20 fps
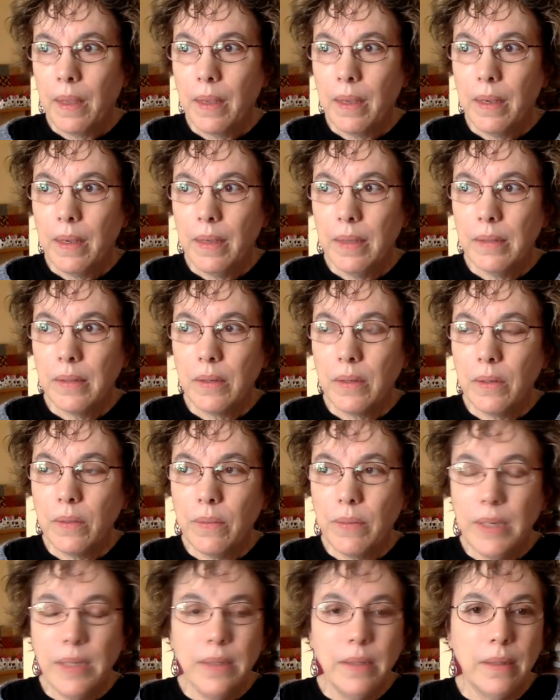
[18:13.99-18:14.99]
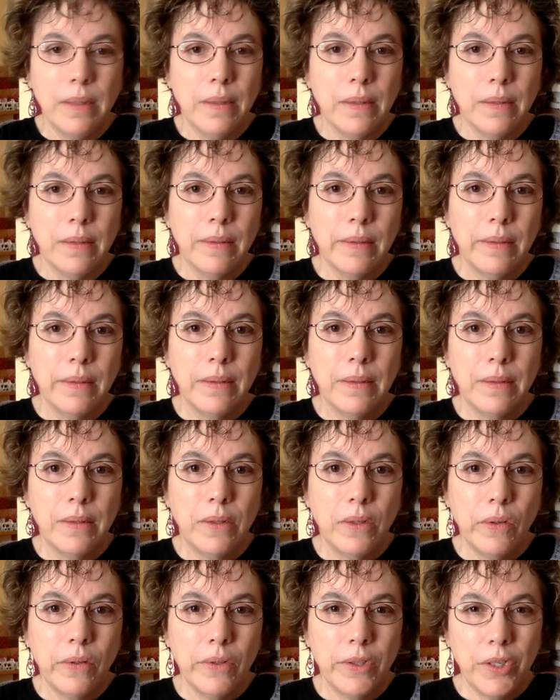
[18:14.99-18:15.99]
is a good reason
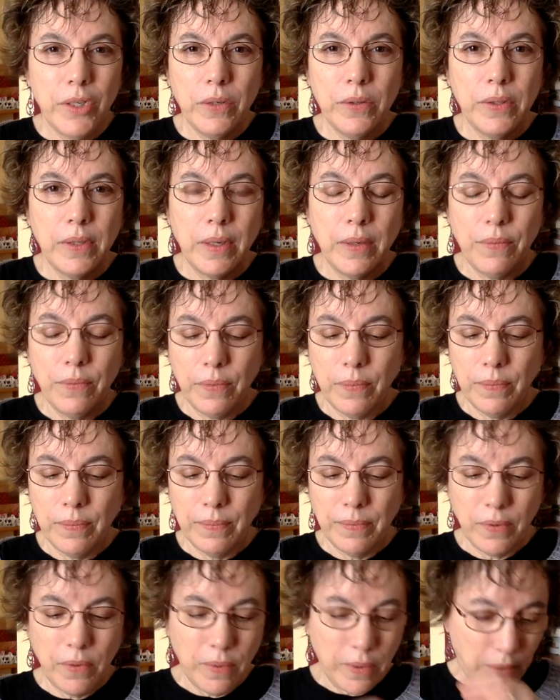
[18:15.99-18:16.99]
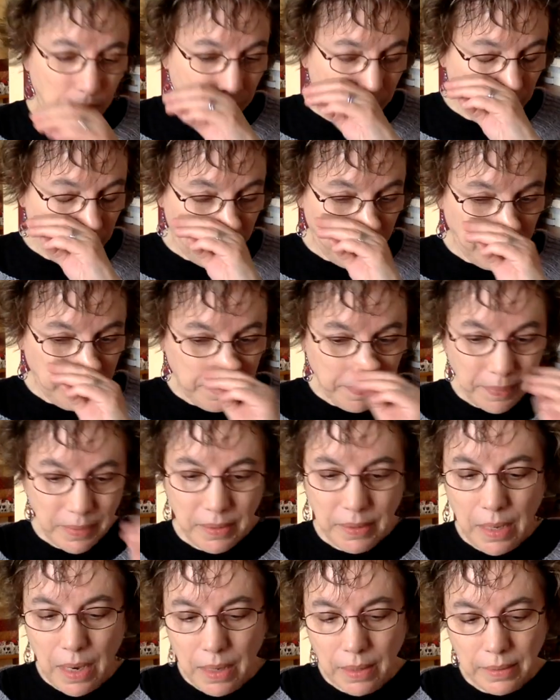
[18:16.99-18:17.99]
to choose it for
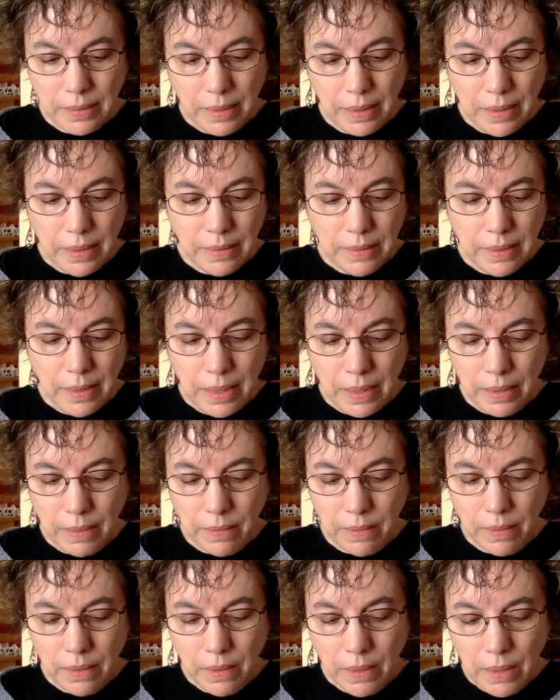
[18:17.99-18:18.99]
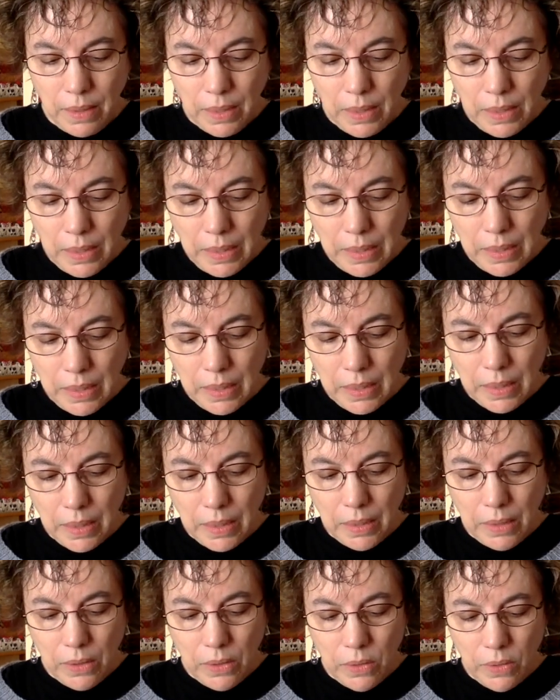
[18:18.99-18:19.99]
socks, is that
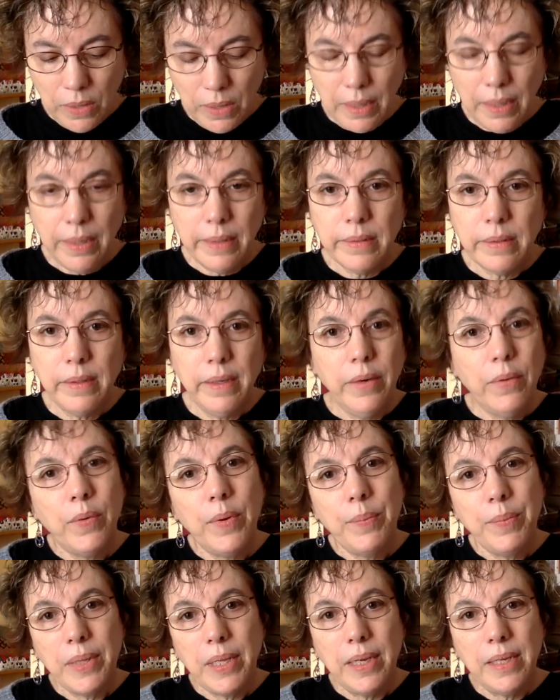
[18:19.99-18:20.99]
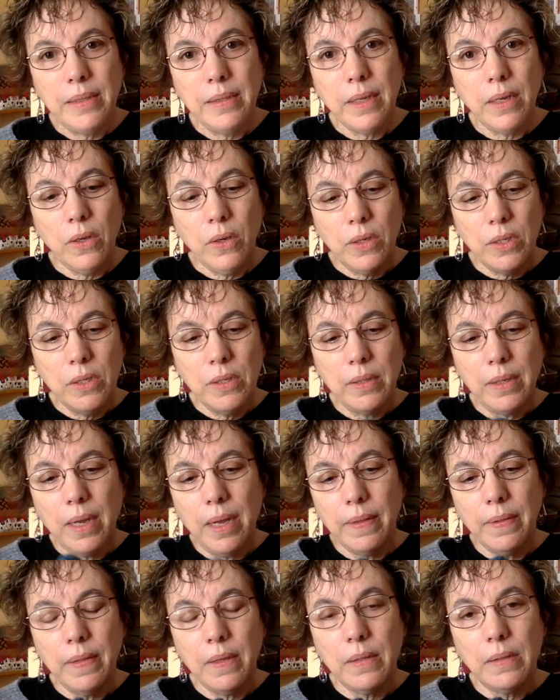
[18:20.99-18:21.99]
you can easily replace it. You could just
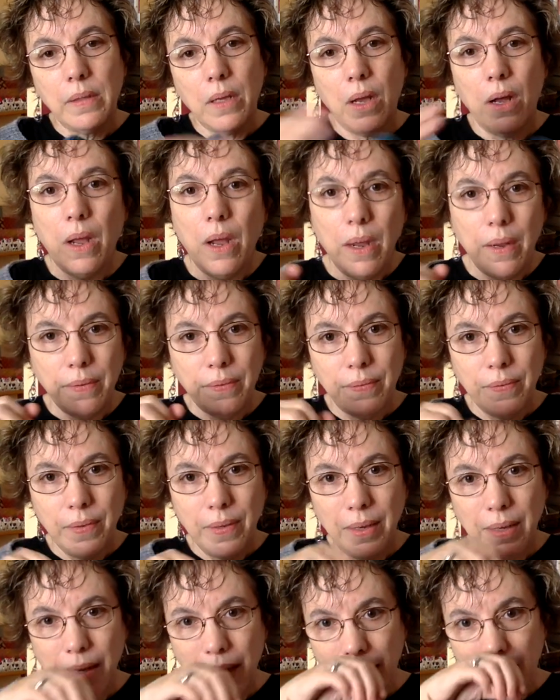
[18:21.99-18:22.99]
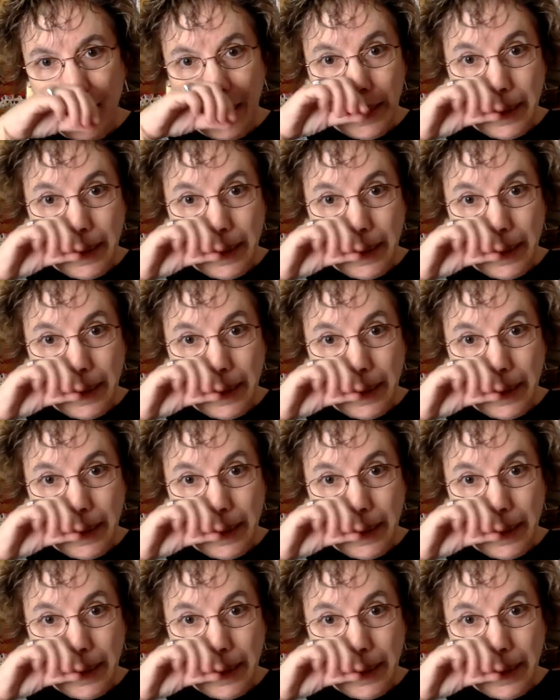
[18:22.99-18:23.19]
cut this off and,